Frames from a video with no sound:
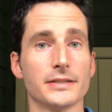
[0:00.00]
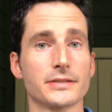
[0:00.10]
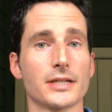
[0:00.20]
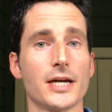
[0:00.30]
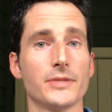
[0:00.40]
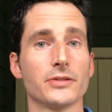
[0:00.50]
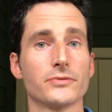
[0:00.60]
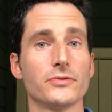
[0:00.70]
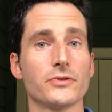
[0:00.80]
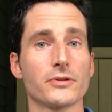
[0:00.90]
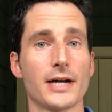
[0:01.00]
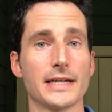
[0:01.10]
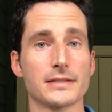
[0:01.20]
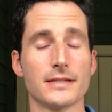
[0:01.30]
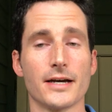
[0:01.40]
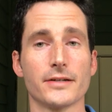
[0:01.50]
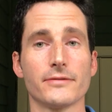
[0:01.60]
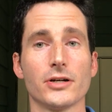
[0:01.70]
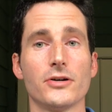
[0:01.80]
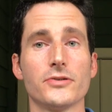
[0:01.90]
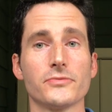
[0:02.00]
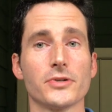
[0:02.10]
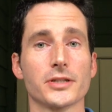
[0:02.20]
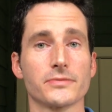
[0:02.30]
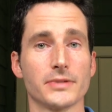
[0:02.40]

is coming through Christ, not of our own works.